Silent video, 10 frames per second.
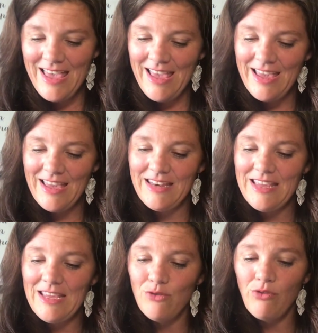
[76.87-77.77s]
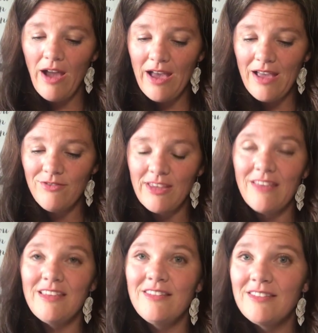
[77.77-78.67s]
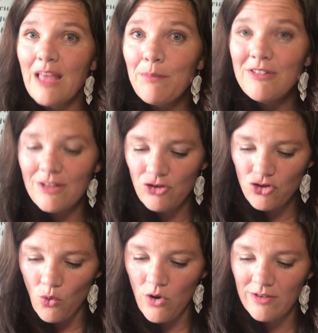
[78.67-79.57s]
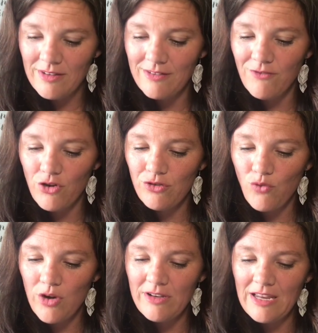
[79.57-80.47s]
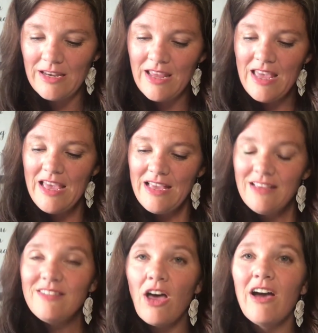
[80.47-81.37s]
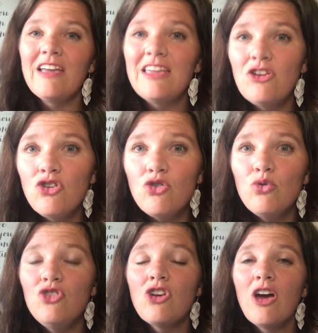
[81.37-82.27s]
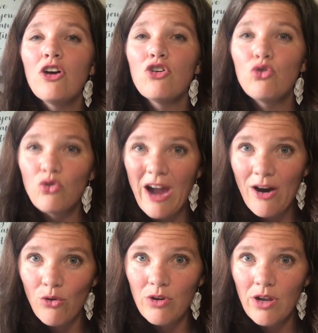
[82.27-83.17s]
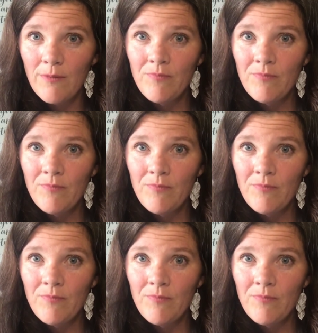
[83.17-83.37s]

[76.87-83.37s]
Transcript: And he arrives, as he steps to shore, it says in verse 14, he saw a huge crowd.